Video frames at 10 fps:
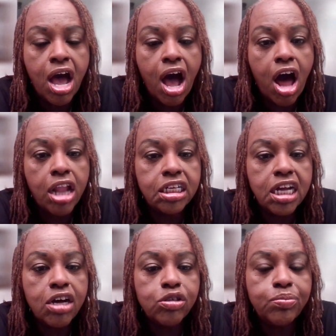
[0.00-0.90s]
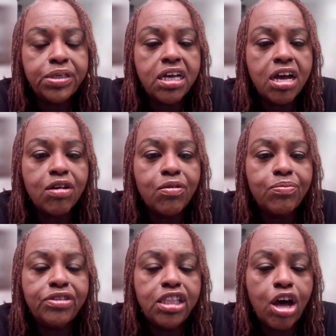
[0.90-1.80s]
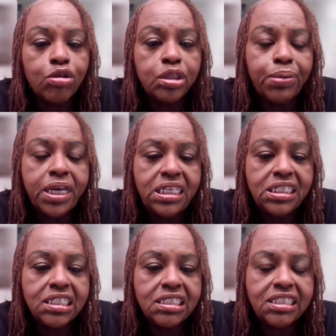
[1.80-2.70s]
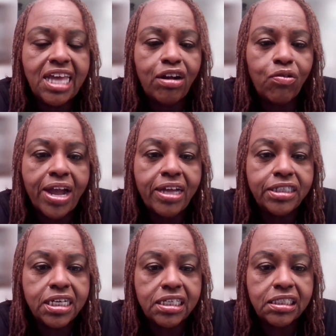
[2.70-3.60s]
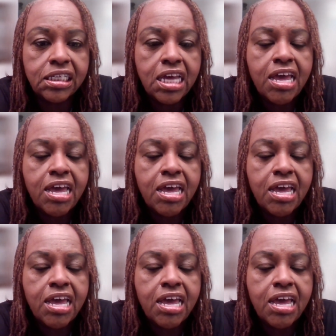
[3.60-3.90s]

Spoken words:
All of those become those pieces that ground us.